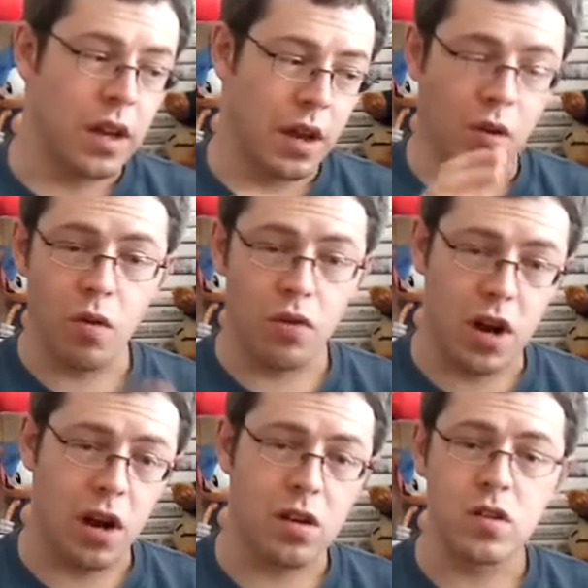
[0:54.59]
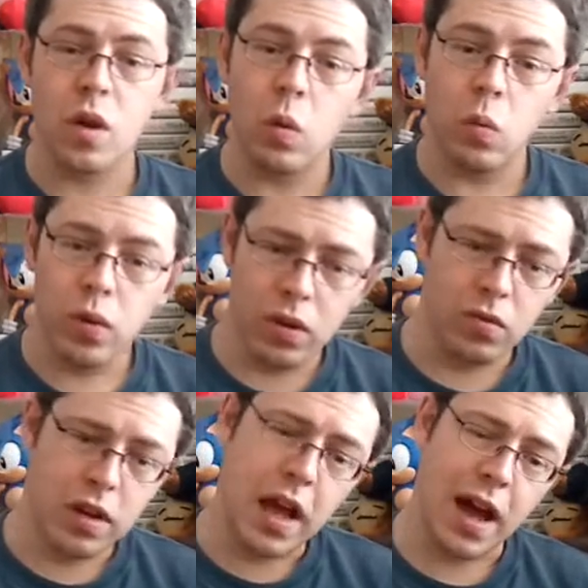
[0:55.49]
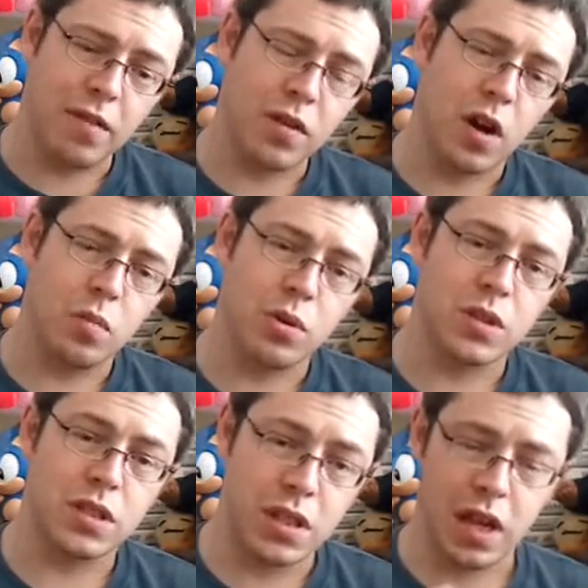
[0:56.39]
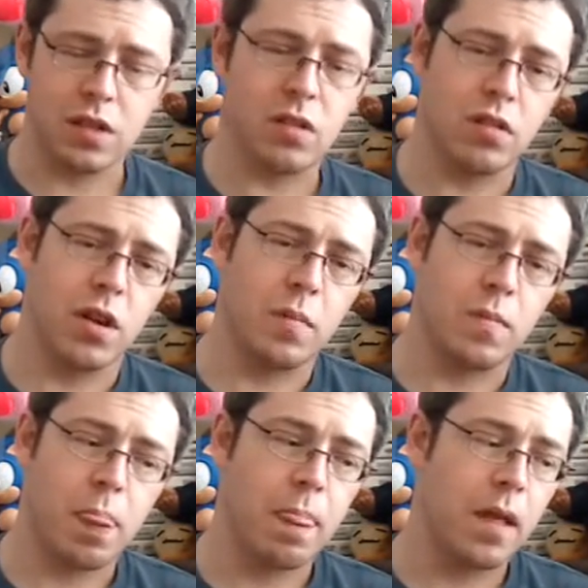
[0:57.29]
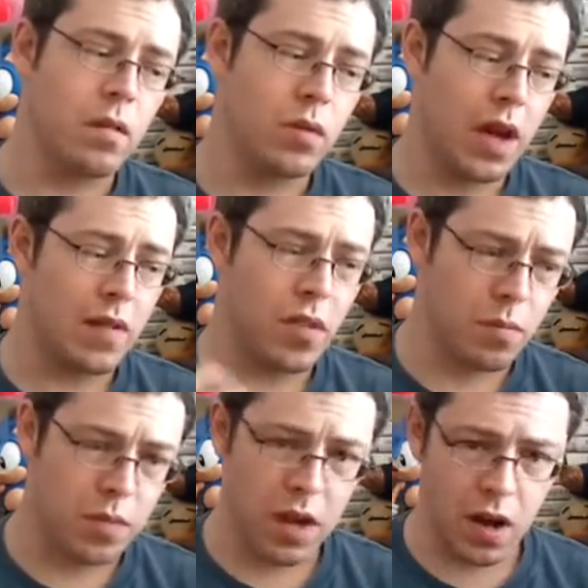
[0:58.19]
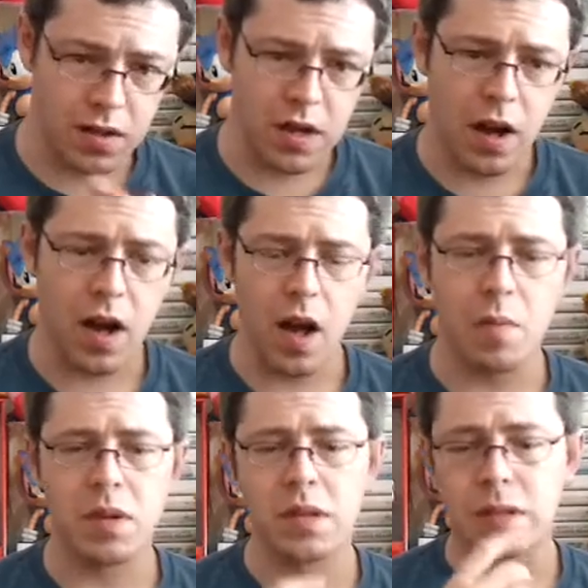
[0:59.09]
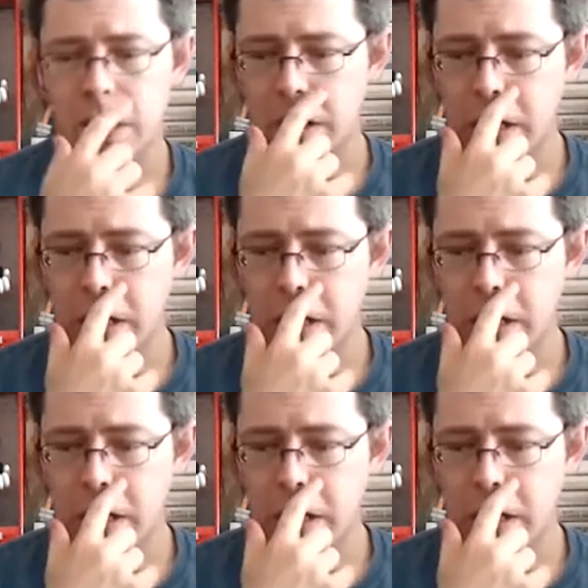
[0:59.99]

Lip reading: Now, over in Ireland, we don't really have car boots to that degree. We have them the odd time, and